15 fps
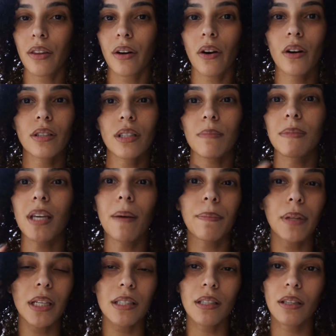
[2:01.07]
There are some
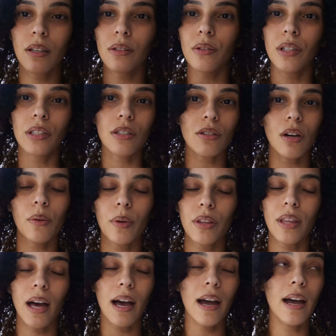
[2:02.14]
templates in there. You can start with
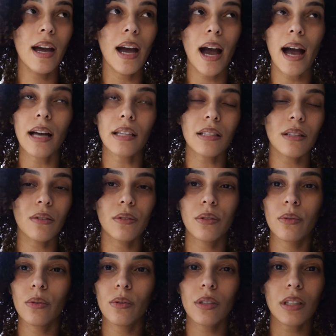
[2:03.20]
that. I still
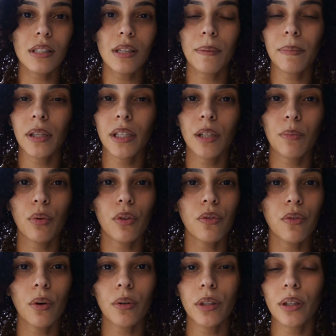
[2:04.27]
use a templated
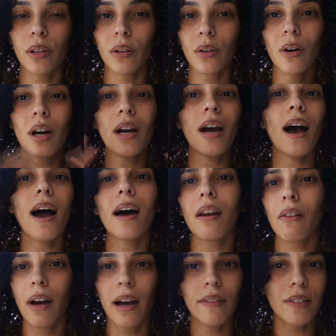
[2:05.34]
portfolio. I
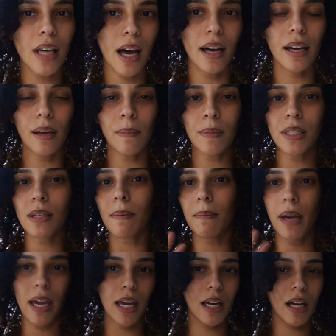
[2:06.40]
don't have time to
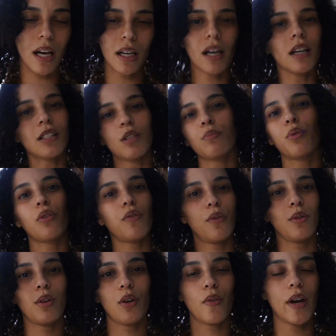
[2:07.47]
make a custom
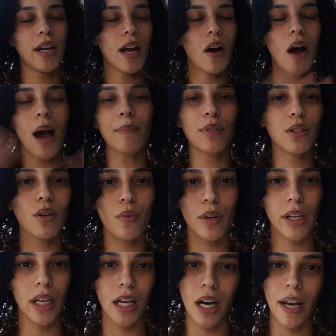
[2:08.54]
portfolio right now. I'm still
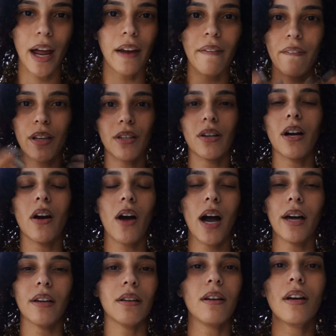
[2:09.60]
working on how to figure out
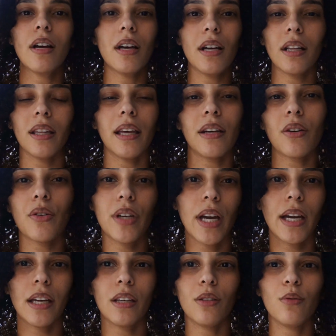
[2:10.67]
how to like
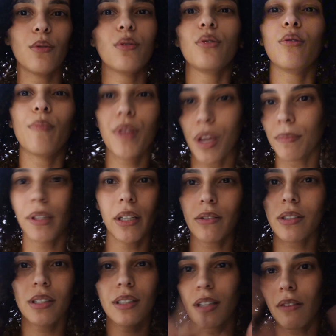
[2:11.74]
create YouTube
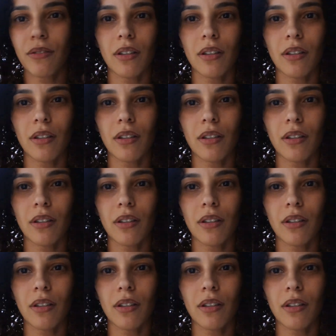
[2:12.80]
thumbnails and stuff.